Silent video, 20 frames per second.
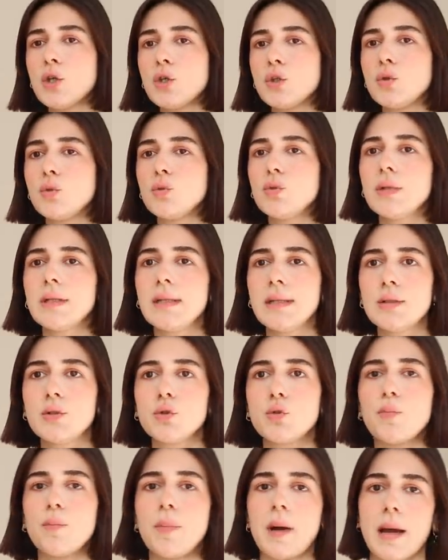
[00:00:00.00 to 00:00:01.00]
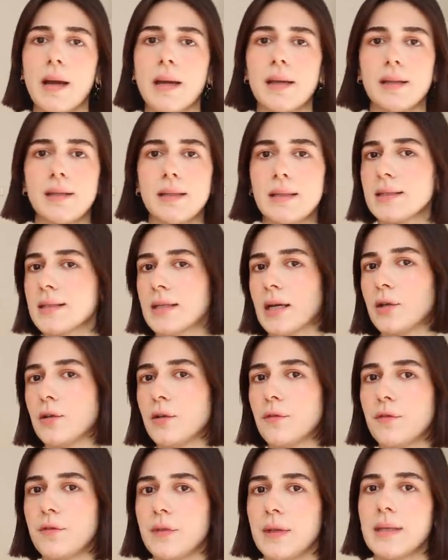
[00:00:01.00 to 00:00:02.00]
you need to buy these kind
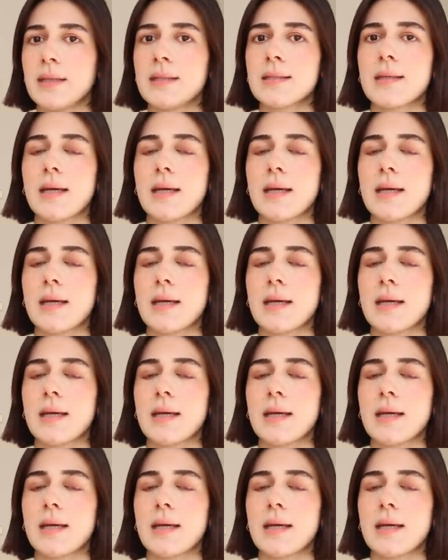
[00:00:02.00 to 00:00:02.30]
of things,